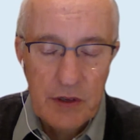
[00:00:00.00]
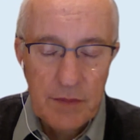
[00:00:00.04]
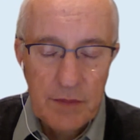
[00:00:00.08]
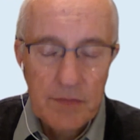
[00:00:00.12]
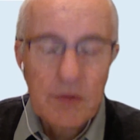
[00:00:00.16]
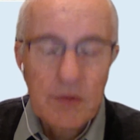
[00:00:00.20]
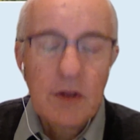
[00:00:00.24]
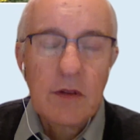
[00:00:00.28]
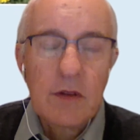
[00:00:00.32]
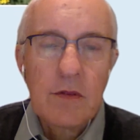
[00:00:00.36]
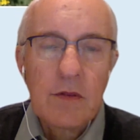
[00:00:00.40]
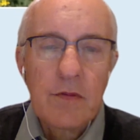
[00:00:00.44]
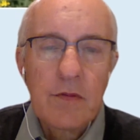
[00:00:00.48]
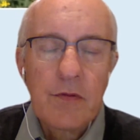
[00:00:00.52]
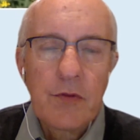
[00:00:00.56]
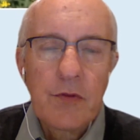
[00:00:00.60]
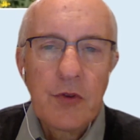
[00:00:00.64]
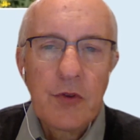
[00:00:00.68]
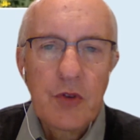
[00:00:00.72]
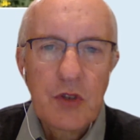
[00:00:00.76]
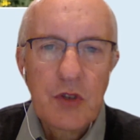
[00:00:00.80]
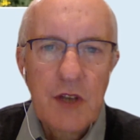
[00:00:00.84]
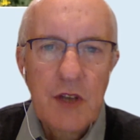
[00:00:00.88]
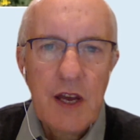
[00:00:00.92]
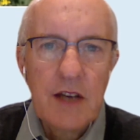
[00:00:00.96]
the
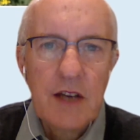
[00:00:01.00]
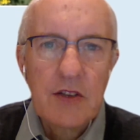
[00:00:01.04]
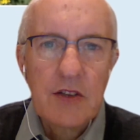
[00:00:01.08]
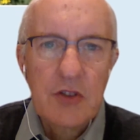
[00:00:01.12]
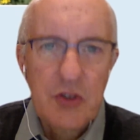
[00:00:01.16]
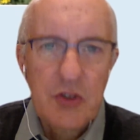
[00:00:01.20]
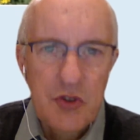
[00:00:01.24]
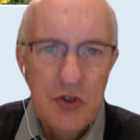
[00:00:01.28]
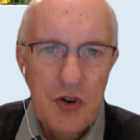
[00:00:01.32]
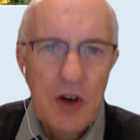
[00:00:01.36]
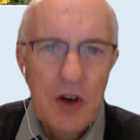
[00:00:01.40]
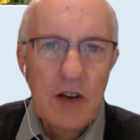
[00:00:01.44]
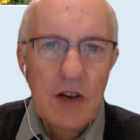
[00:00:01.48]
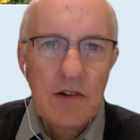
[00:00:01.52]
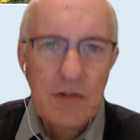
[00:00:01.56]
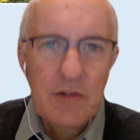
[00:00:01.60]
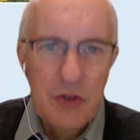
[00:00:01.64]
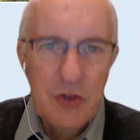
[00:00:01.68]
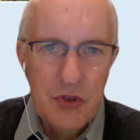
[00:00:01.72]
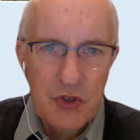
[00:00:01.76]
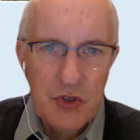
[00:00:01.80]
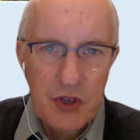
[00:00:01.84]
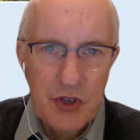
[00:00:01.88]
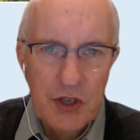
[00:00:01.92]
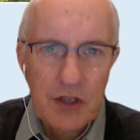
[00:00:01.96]
Food Standards Australia and New
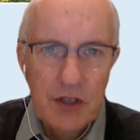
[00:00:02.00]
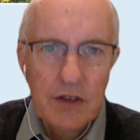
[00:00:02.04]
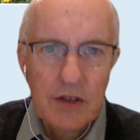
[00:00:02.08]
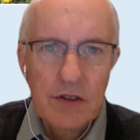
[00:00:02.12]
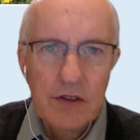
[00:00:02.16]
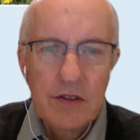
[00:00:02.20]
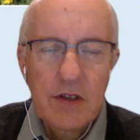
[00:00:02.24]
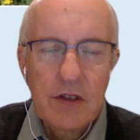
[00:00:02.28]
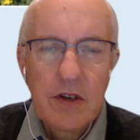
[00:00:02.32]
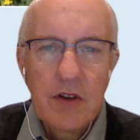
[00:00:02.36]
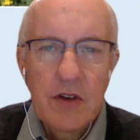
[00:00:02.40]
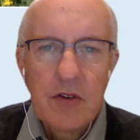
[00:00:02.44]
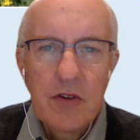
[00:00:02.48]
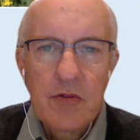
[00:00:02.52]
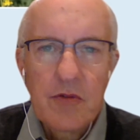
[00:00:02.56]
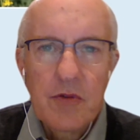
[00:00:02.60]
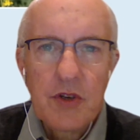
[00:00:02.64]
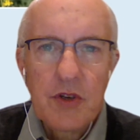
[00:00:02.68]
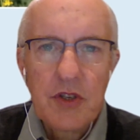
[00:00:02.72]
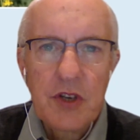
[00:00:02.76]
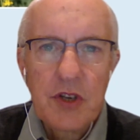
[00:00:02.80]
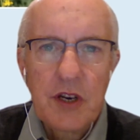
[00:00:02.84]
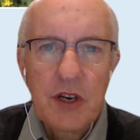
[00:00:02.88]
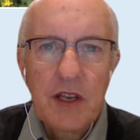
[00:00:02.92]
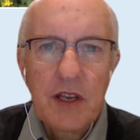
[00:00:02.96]
Zealand
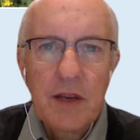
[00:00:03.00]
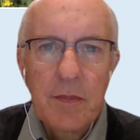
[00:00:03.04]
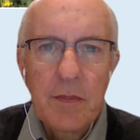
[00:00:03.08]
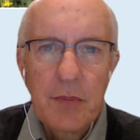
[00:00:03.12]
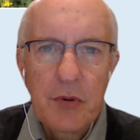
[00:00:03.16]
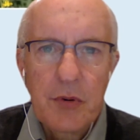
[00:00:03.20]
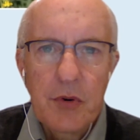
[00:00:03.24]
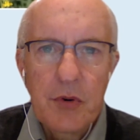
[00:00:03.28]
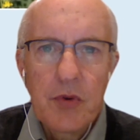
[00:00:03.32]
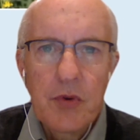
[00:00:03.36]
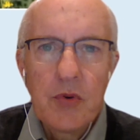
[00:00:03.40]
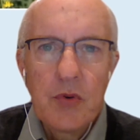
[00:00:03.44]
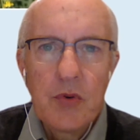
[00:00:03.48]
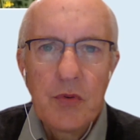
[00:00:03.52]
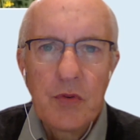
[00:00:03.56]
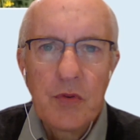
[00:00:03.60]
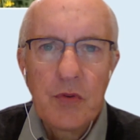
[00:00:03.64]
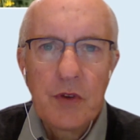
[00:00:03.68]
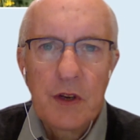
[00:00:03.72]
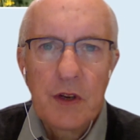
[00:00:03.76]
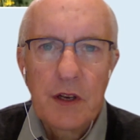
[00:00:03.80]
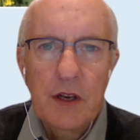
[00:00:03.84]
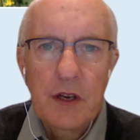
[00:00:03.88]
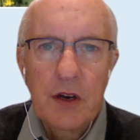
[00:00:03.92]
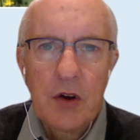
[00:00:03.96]
recently approved
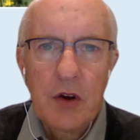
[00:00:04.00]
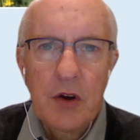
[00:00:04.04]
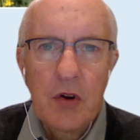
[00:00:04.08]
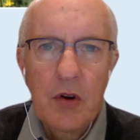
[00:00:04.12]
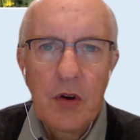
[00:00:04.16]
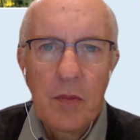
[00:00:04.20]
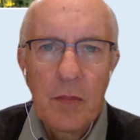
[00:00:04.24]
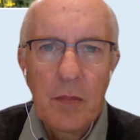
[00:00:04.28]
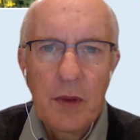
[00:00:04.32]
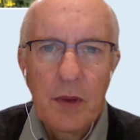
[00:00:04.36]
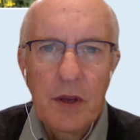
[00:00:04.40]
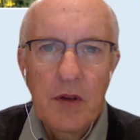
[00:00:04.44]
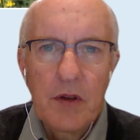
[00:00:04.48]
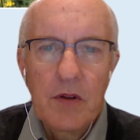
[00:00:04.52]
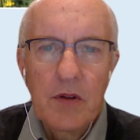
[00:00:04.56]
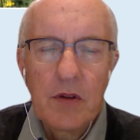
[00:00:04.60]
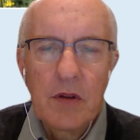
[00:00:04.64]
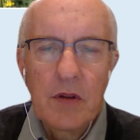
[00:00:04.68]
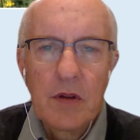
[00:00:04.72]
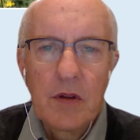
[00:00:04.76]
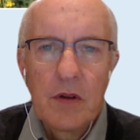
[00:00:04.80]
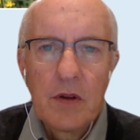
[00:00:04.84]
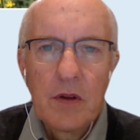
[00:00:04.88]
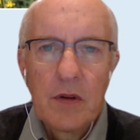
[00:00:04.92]
a canola meal